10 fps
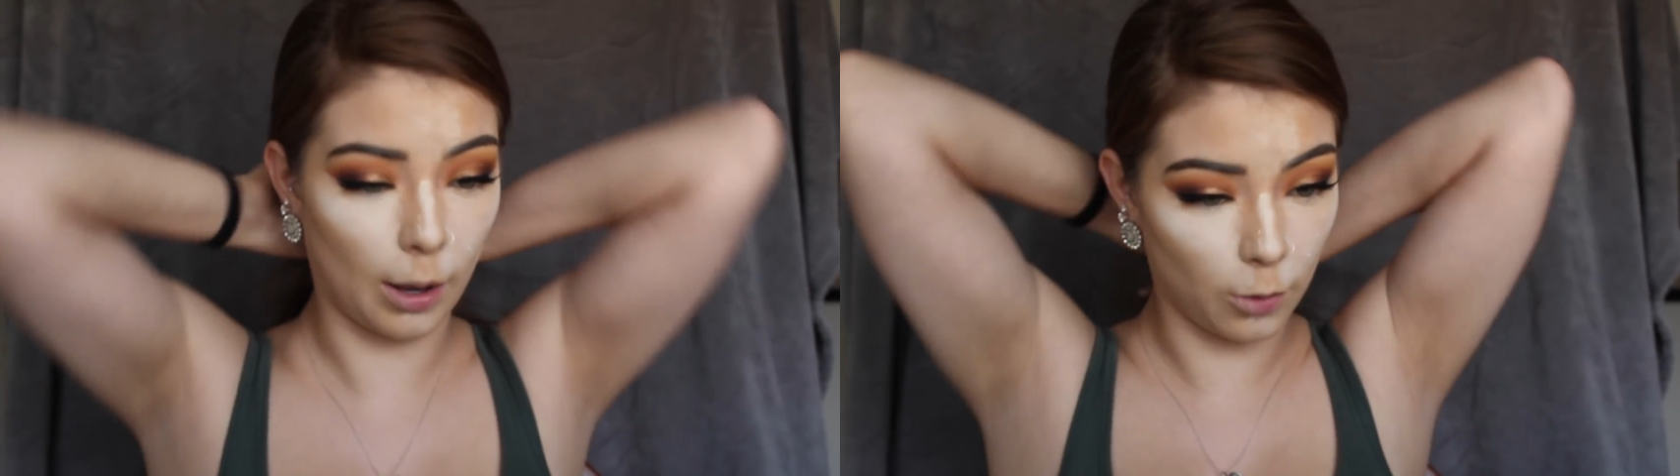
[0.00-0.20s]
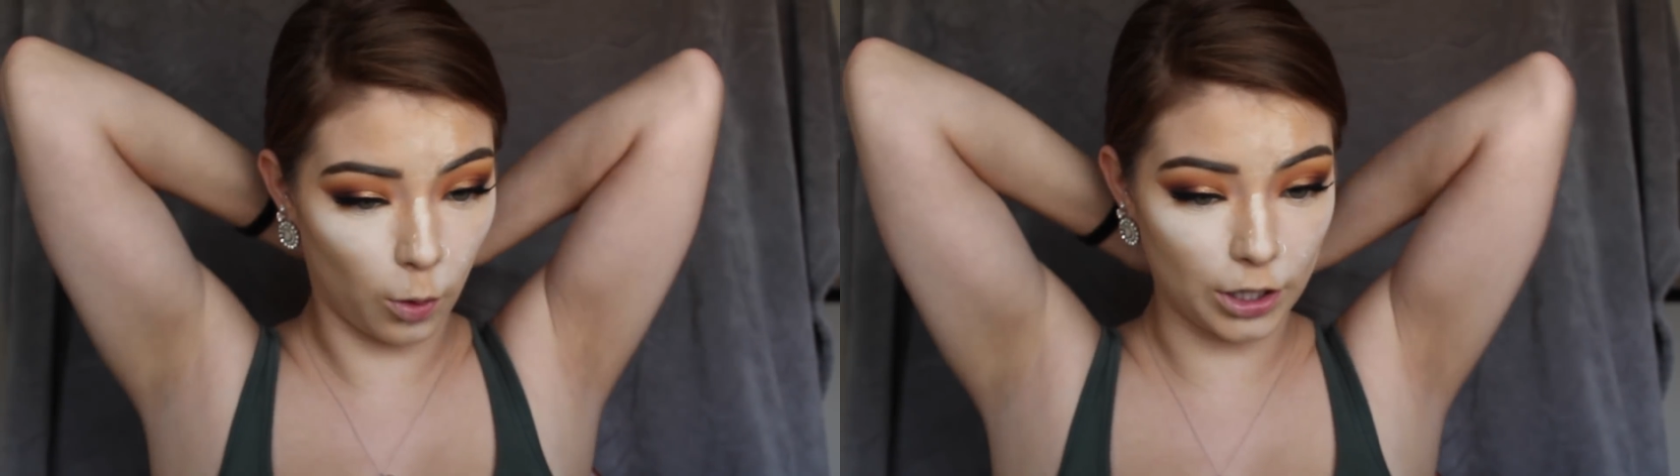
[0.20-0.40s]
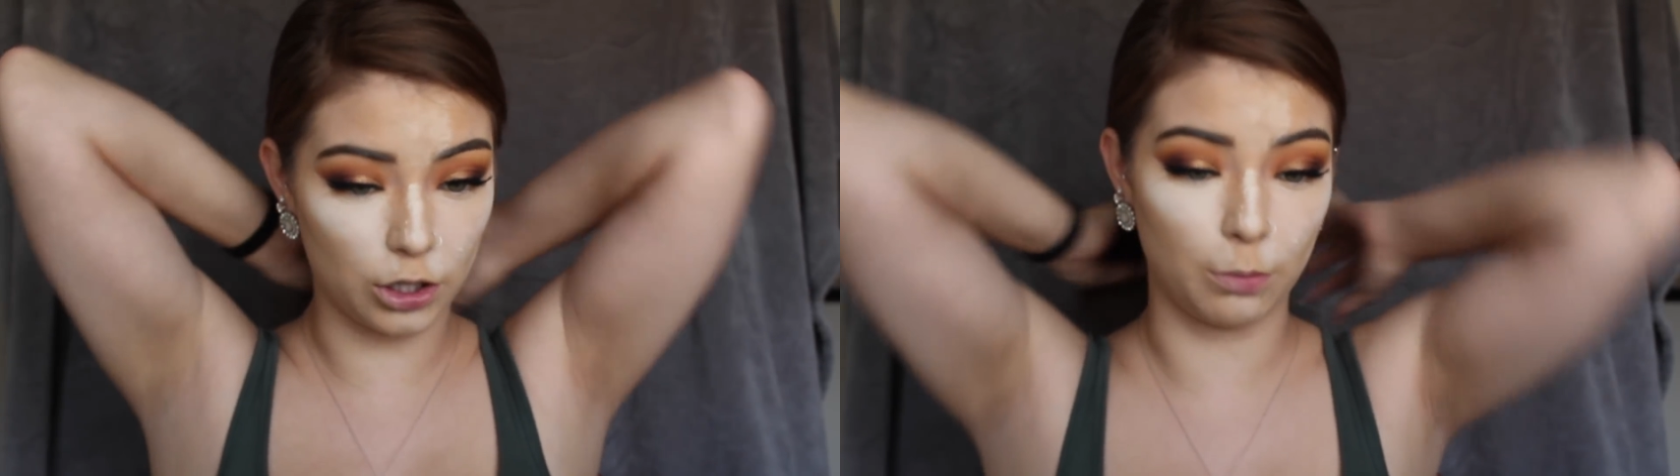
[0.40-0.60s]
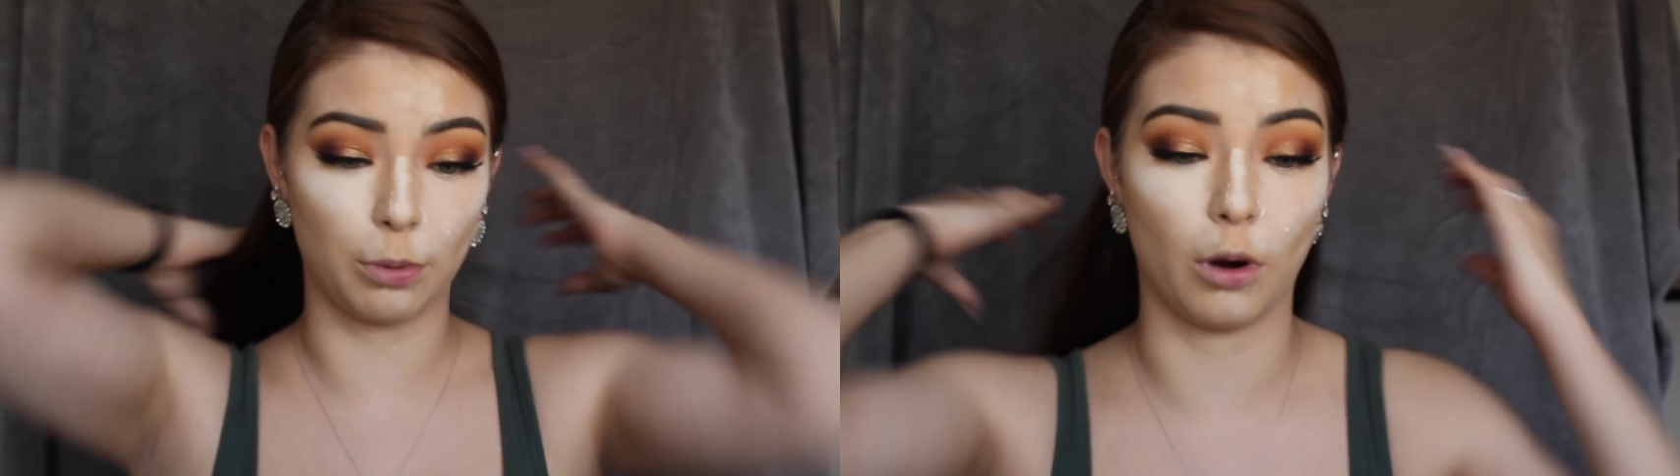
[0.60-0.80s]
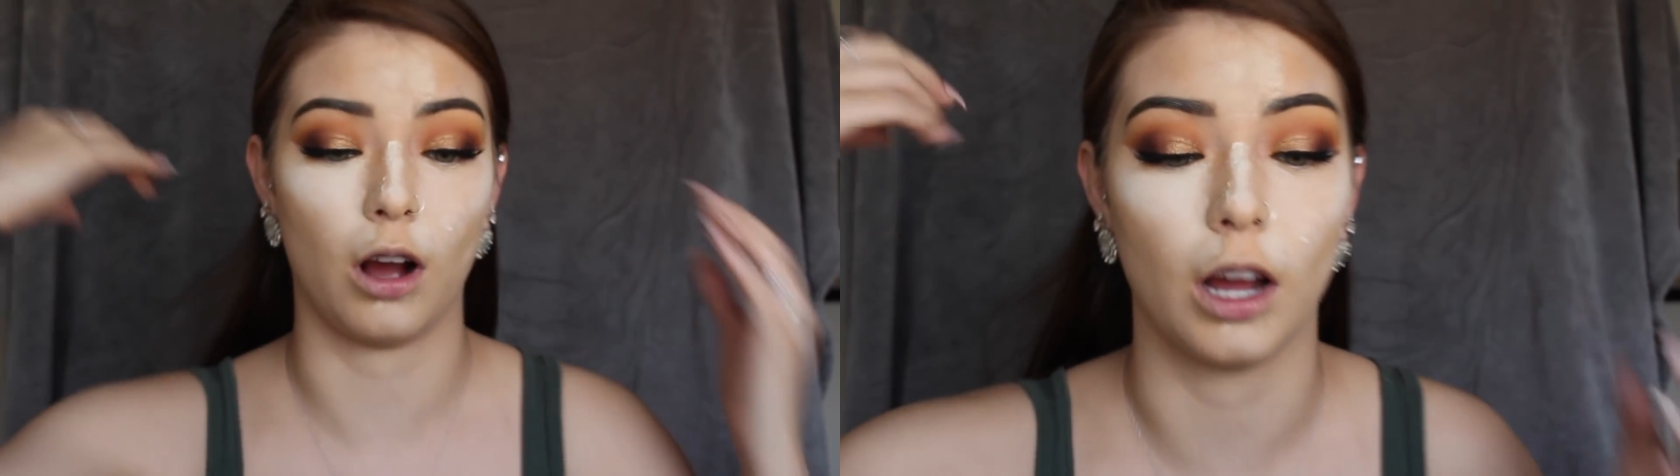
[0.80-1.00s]
I'm going to
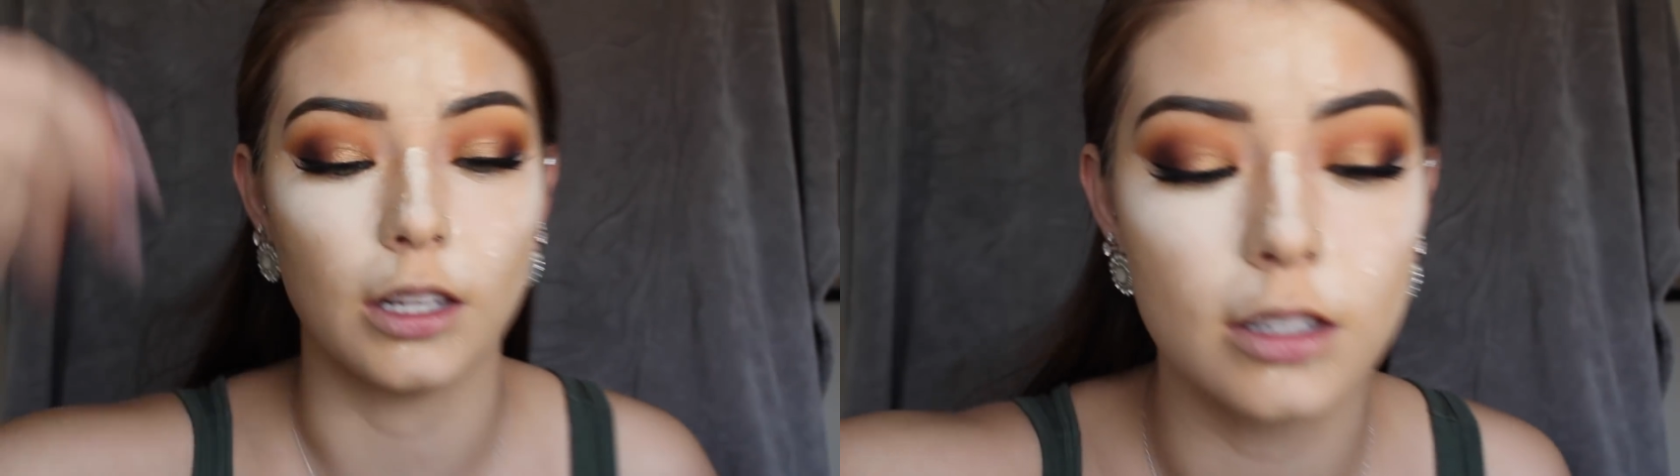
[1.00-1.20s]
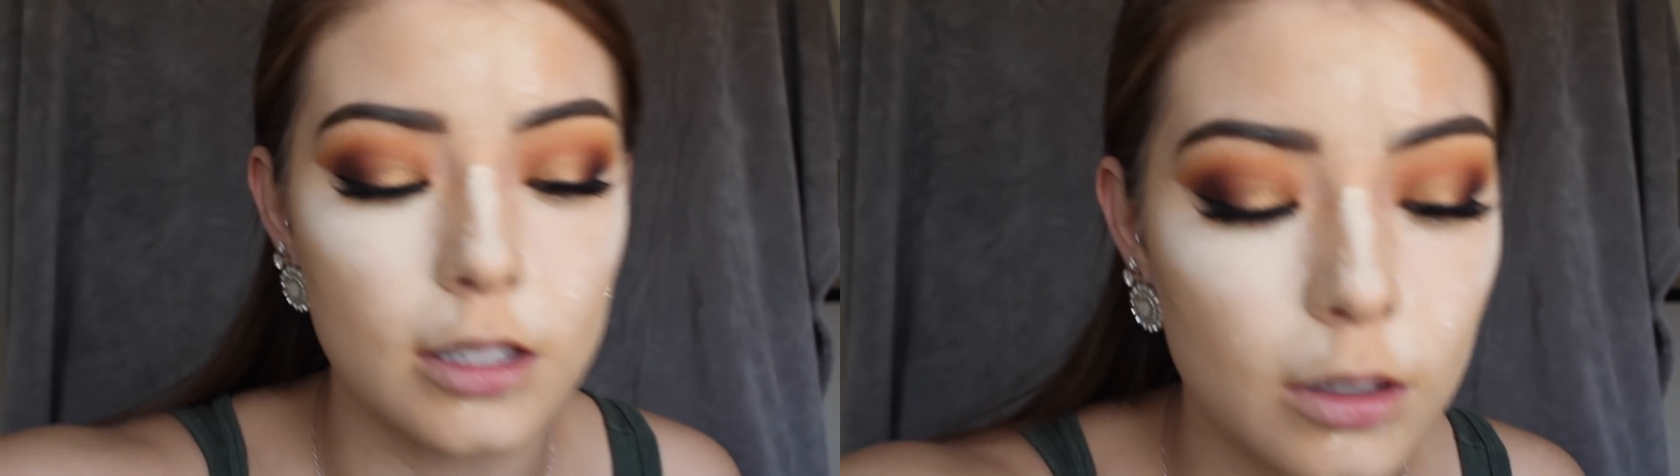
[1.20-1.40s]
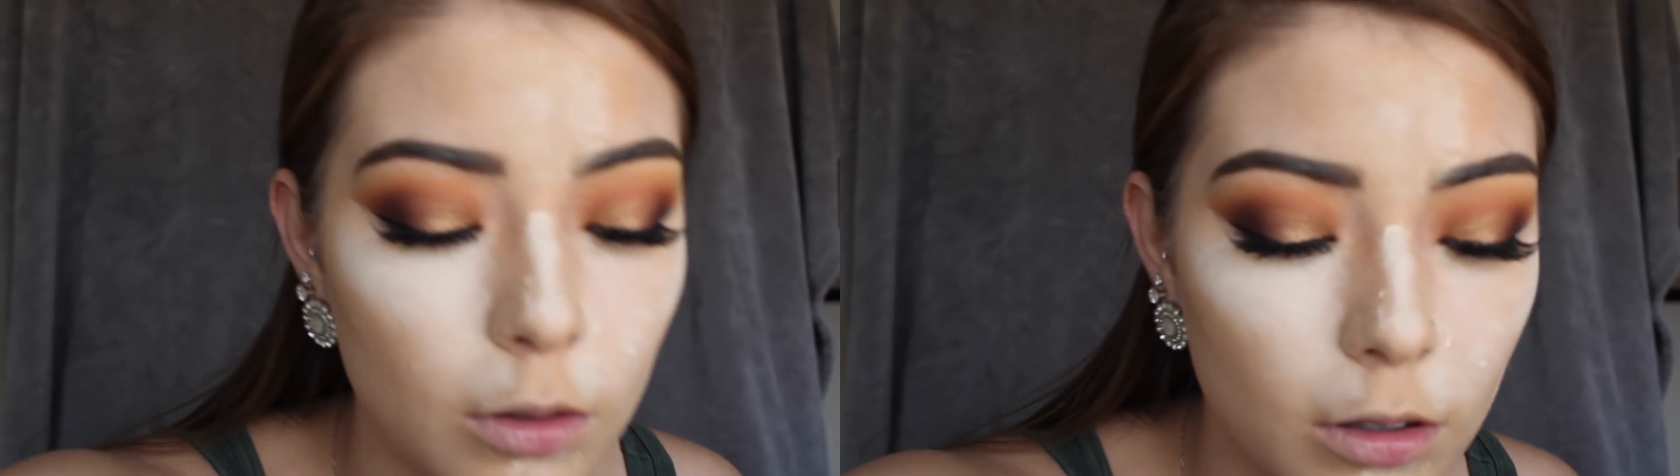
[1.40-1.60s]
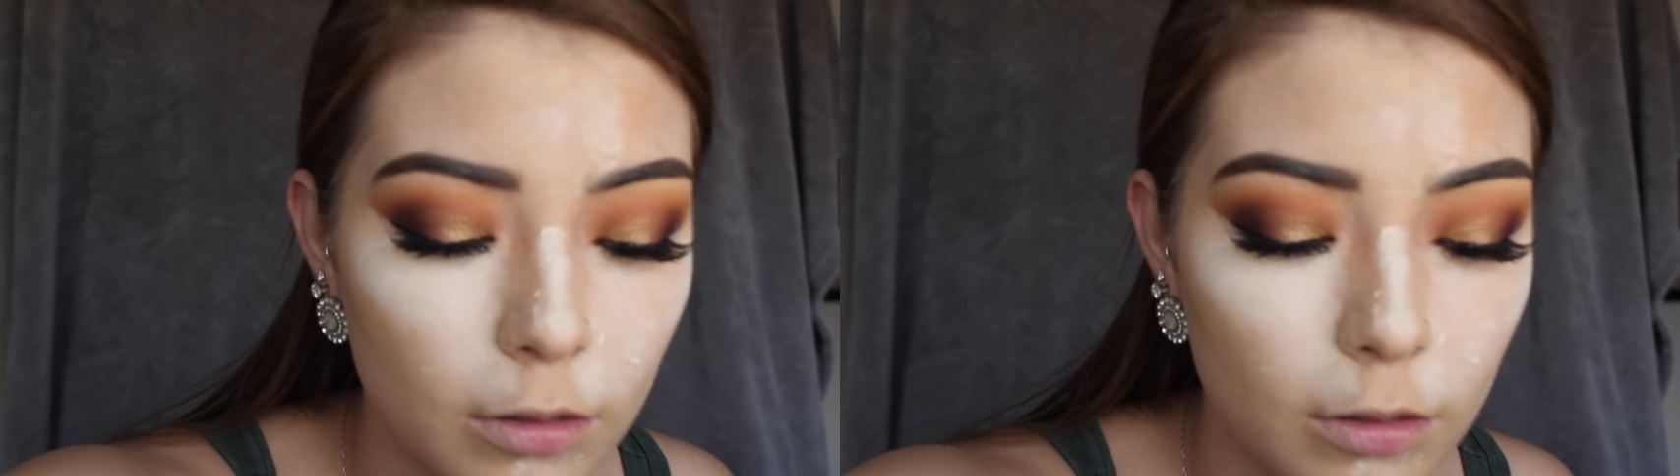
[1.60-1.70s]
bronze.